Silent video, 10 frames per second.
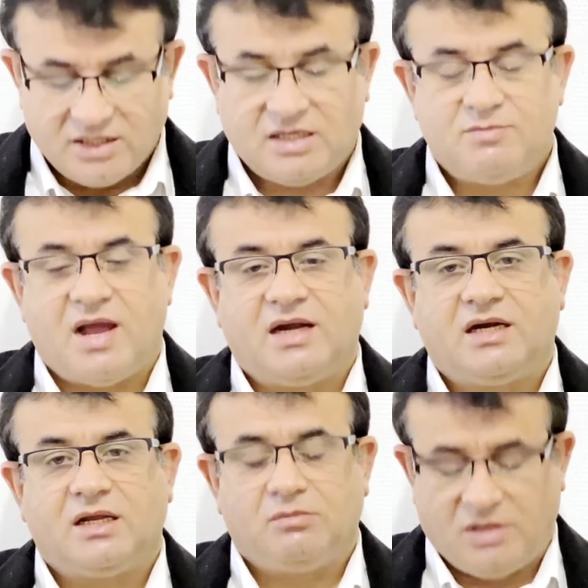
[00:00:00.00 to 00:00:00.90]

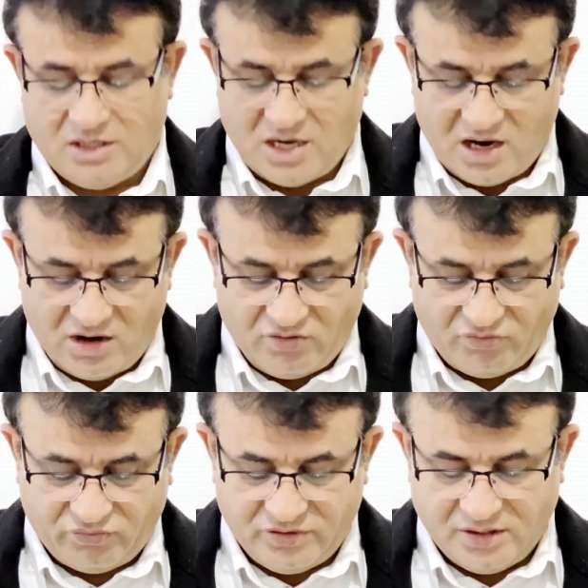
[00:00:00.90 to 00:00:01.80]
reminding me
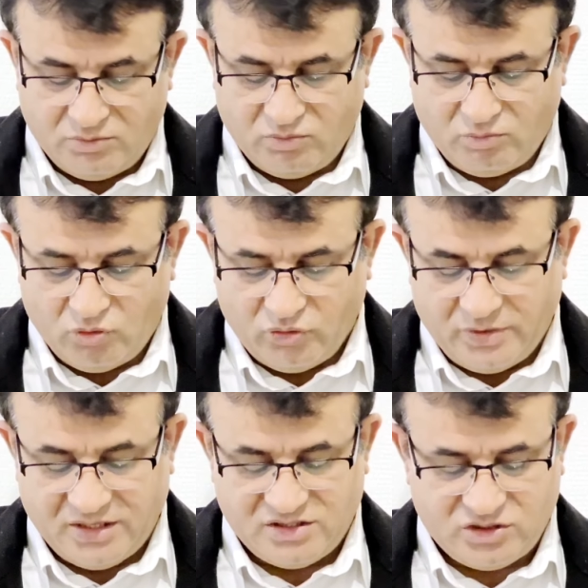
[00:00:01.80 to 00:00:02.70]
of the
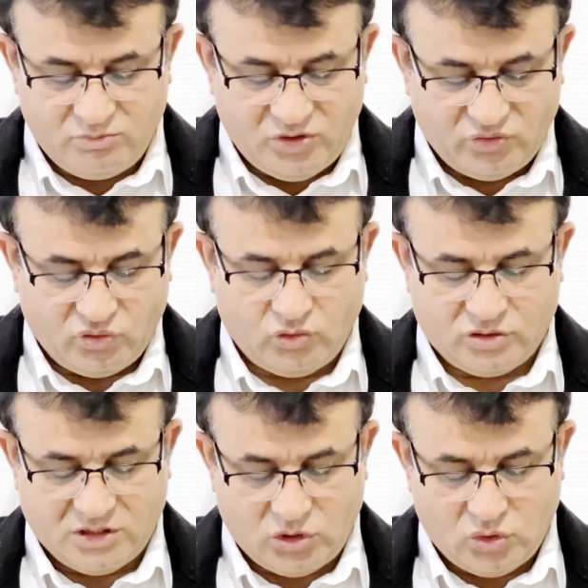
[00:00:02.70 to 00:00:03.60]
moments before
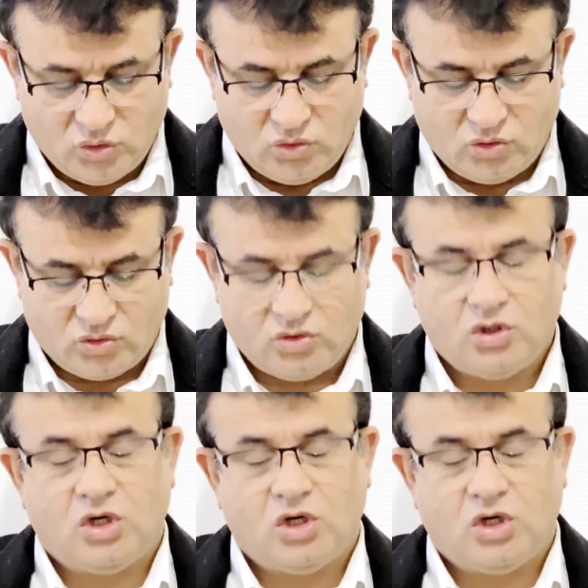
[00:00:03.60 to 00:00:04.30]
the door